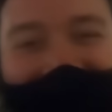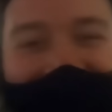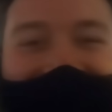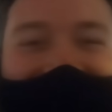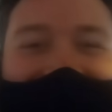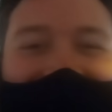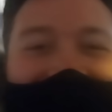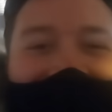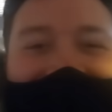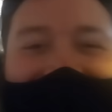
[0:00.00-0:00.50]

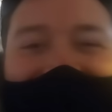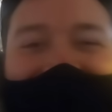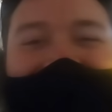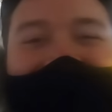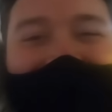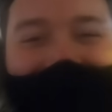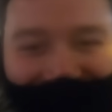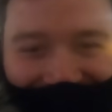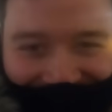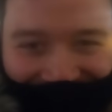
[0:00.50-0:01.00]
catch you guys
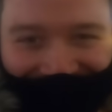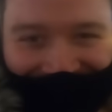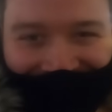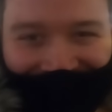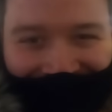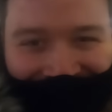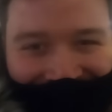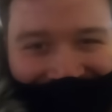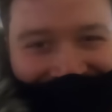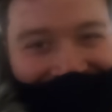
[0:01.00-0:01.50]
all again
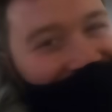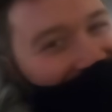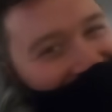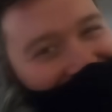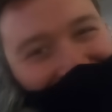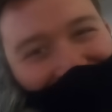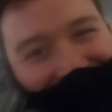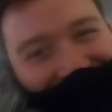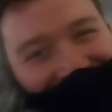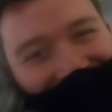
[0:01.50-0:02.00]

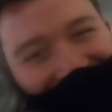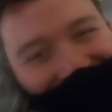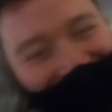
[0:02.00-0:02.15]
next week.